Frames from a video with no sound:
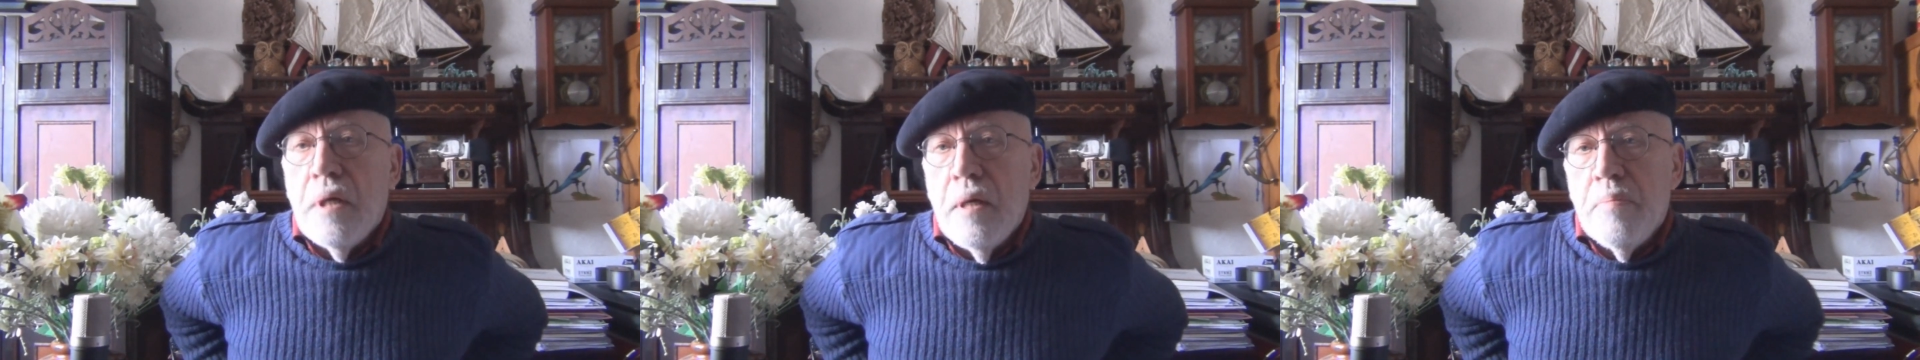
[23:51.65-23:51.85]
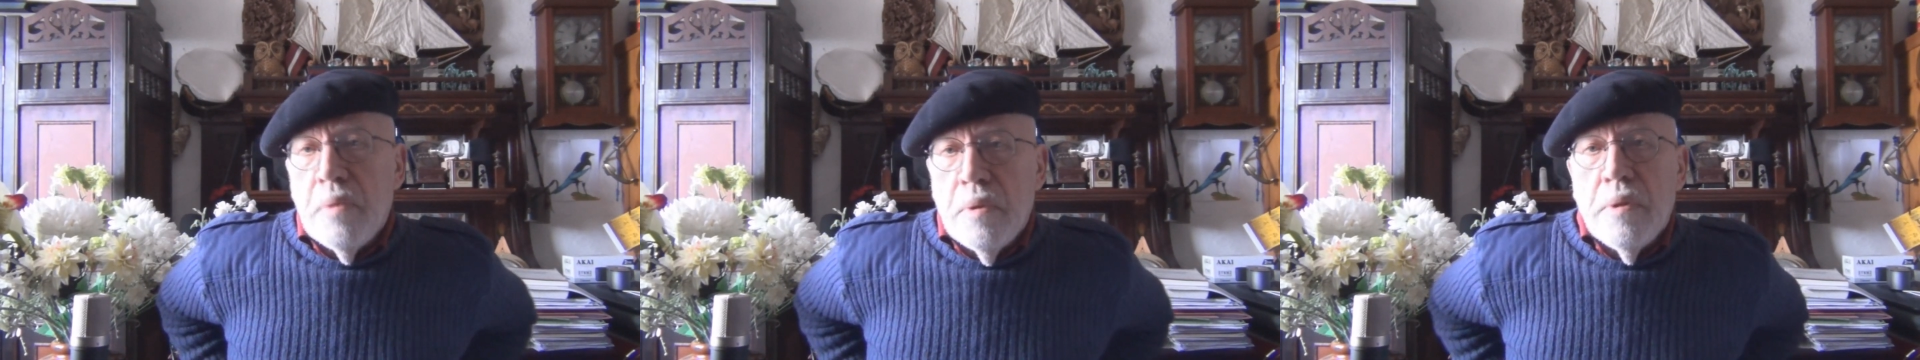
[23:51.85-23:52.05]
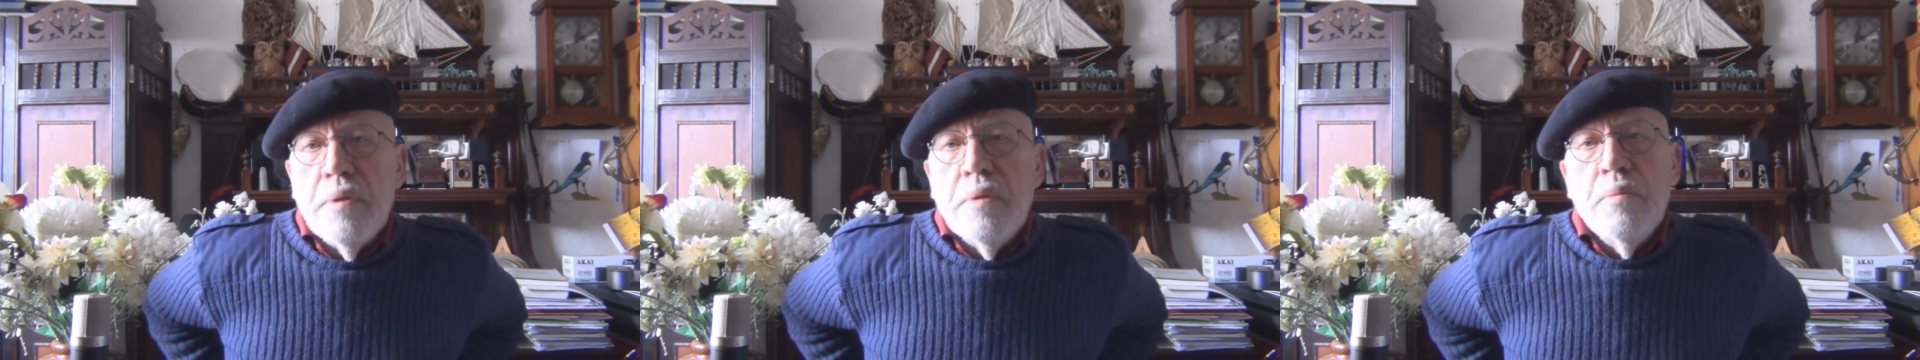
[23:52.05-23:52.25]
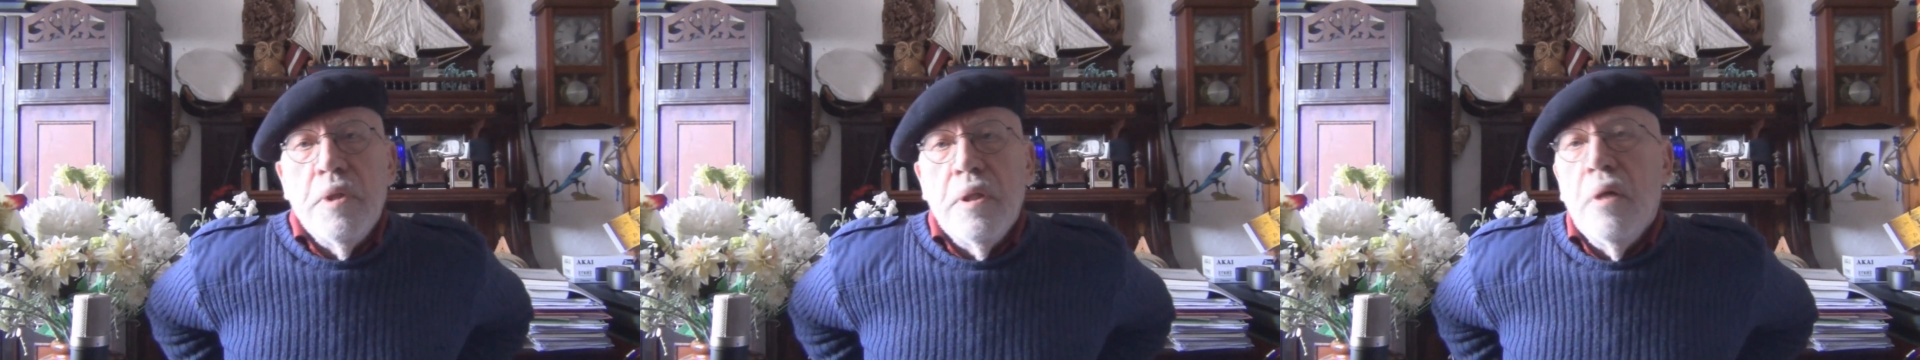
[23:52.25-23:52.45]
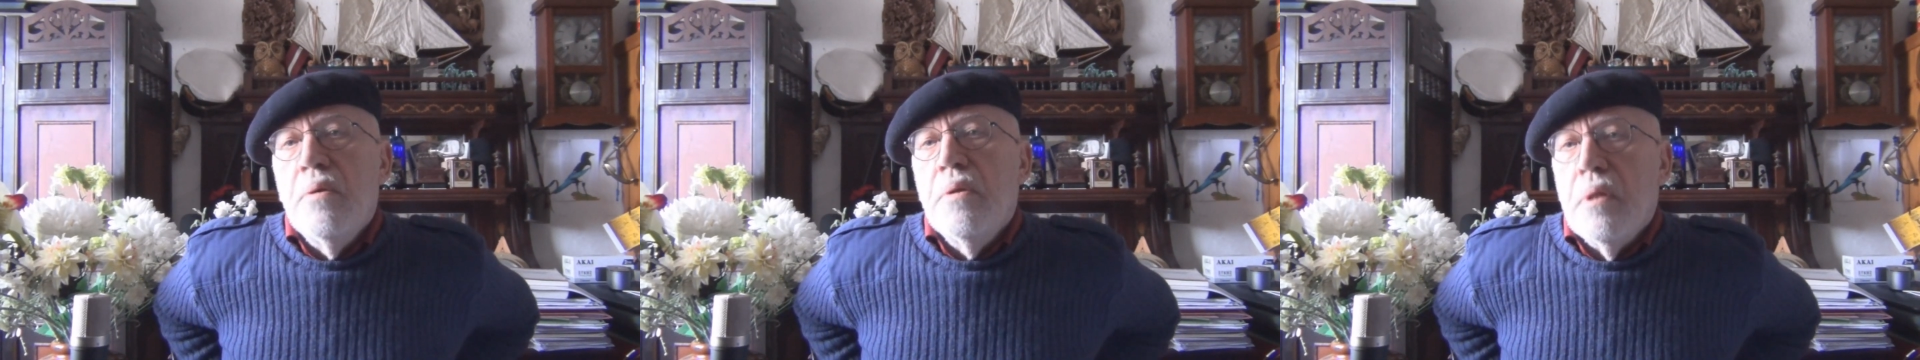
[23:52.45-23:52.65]
happens. We
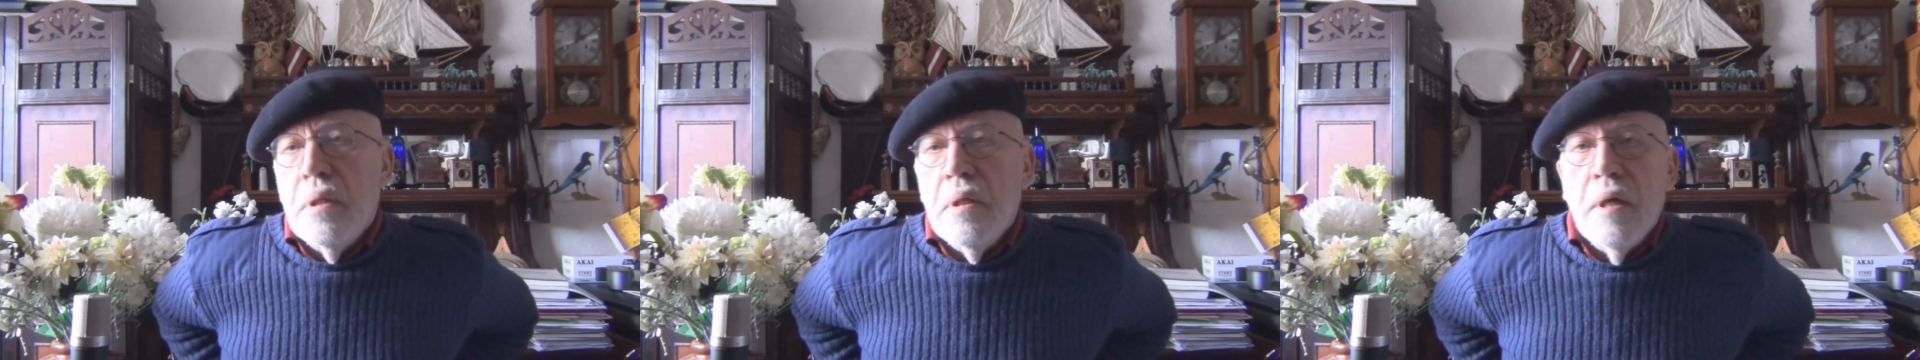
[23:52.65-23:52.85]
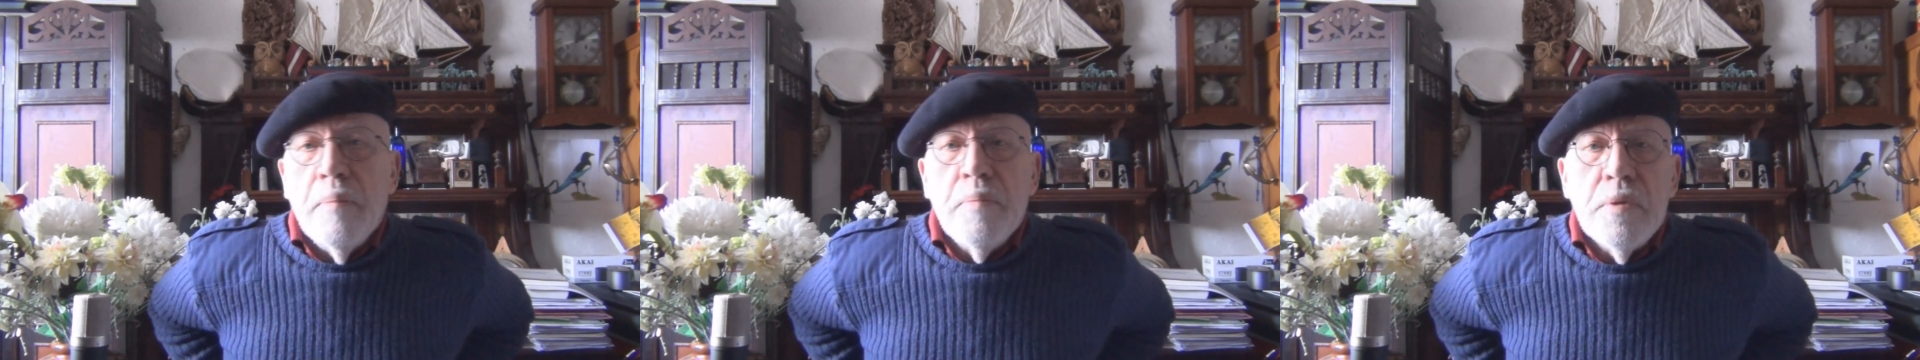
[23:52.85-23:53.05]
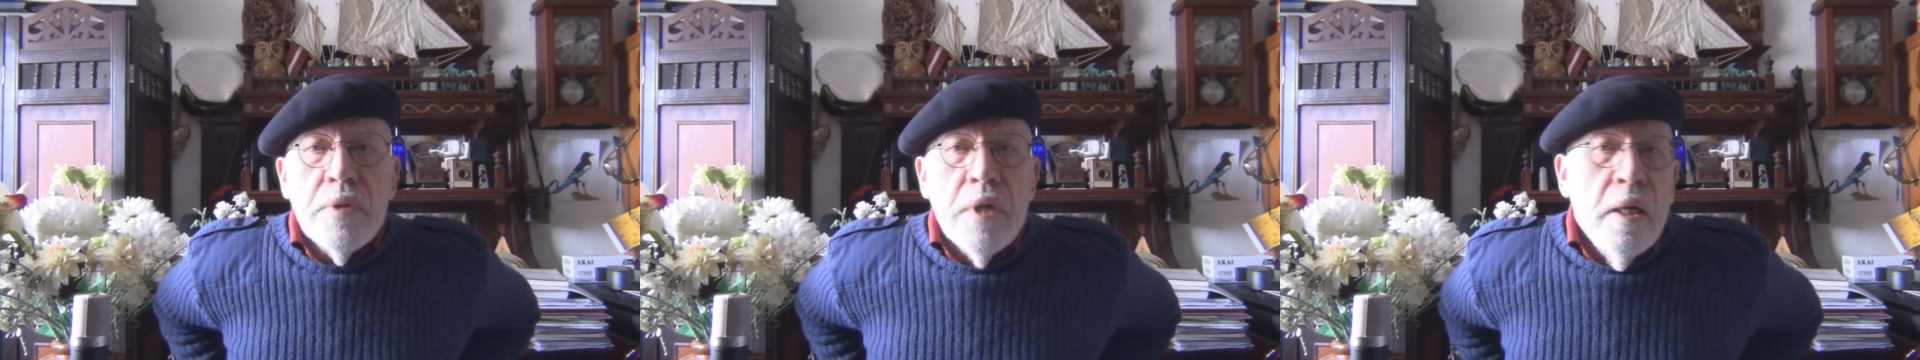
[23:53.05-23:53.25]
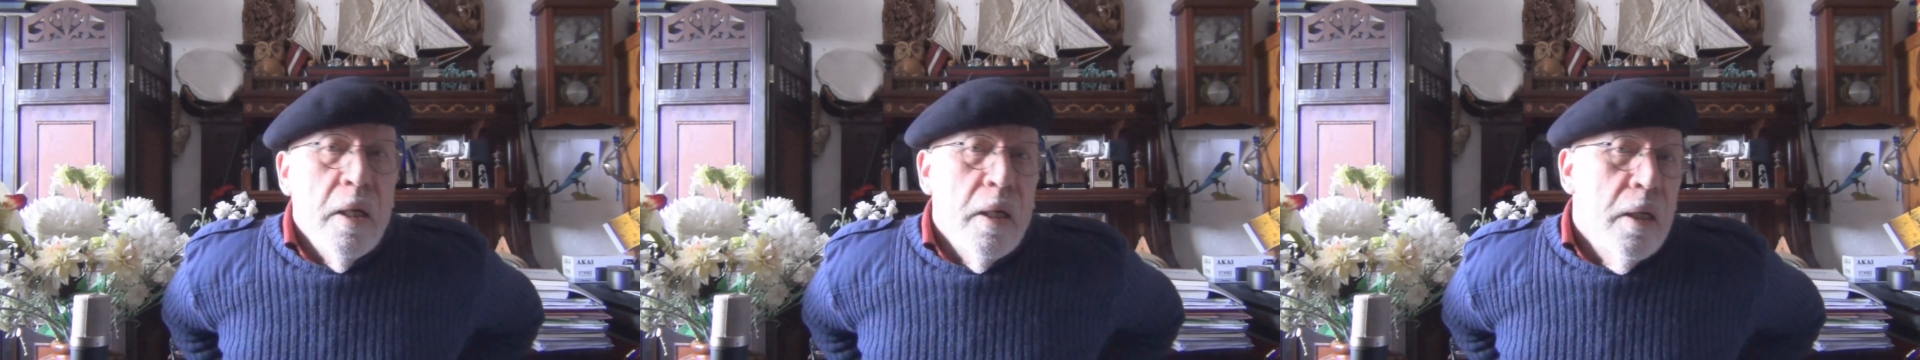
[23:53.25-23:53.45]
know that it happens.